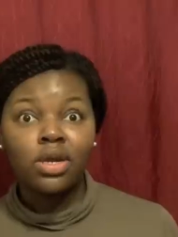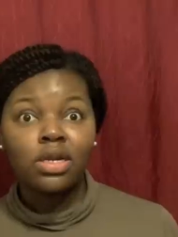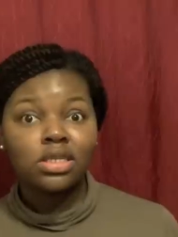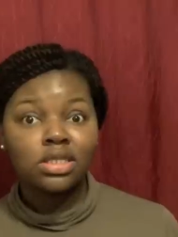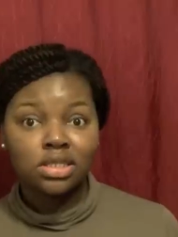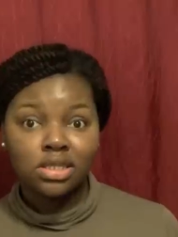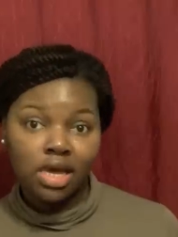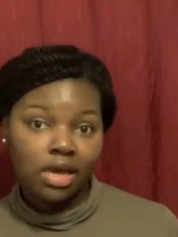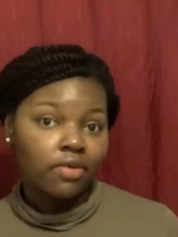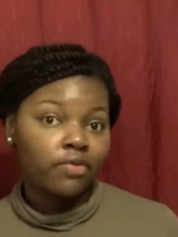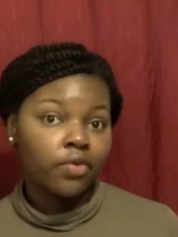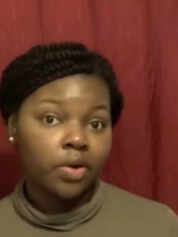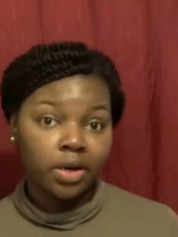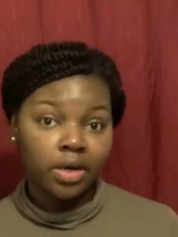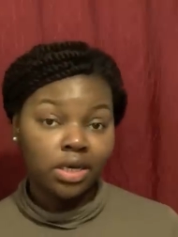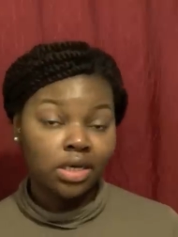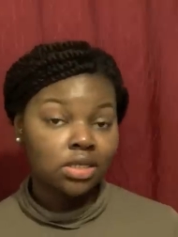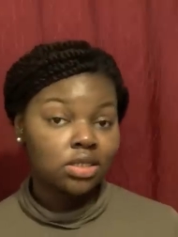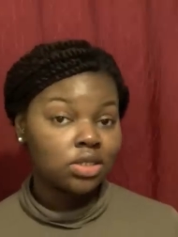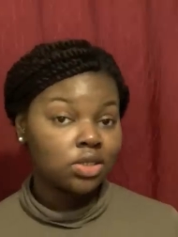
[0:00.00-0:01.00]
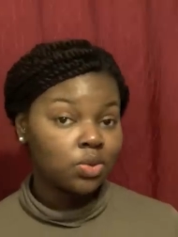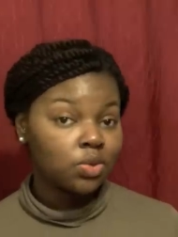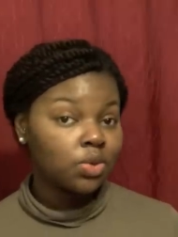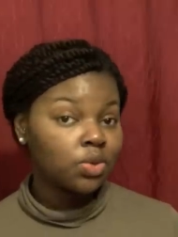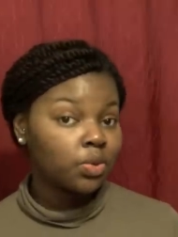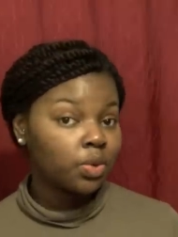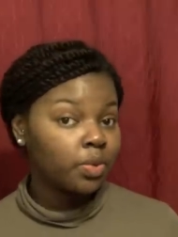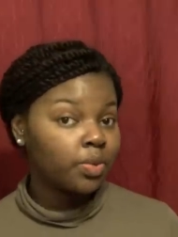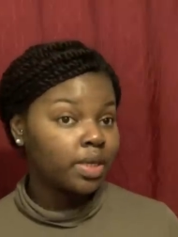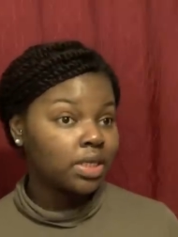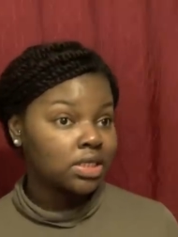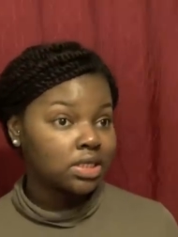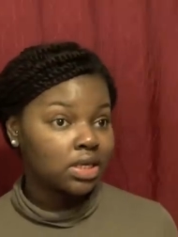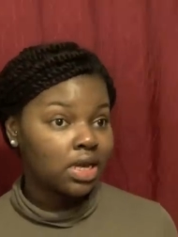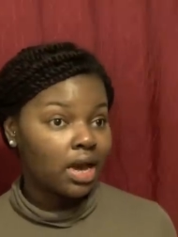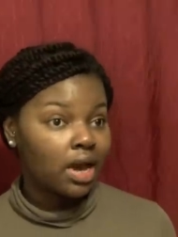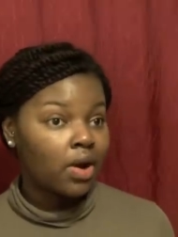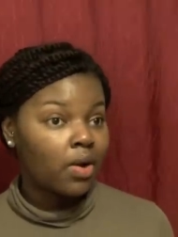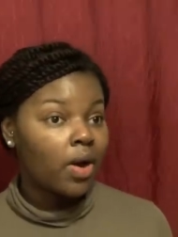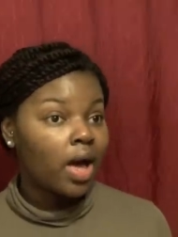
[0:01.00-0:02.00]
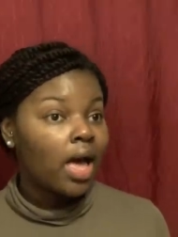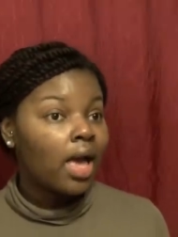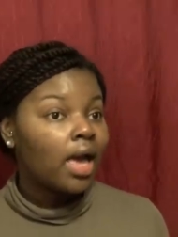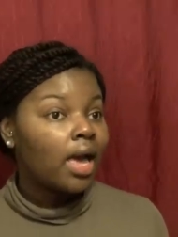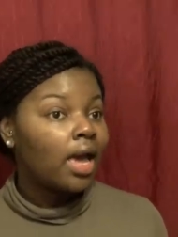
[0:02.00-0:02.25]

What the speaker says: want to say, for a good 2 to 3 weeks now.